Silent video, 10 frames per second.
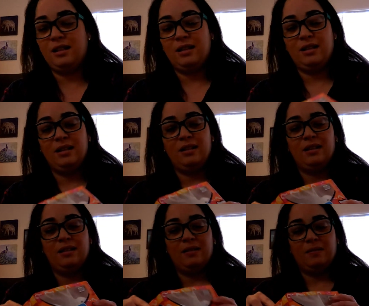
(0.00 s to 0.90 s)

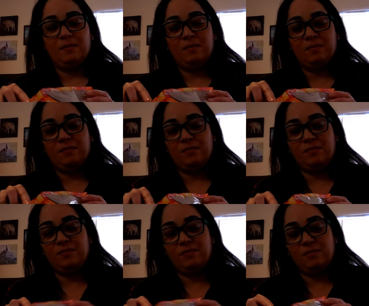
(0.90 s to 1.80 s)

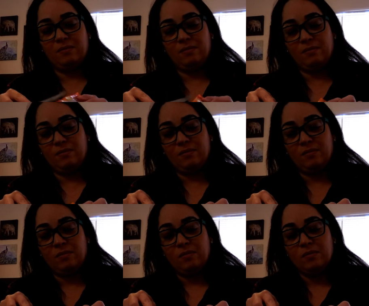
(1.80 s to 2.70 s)

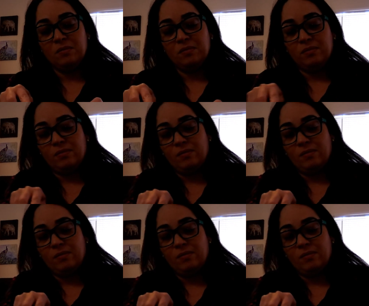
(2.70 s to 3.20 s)
[no speech]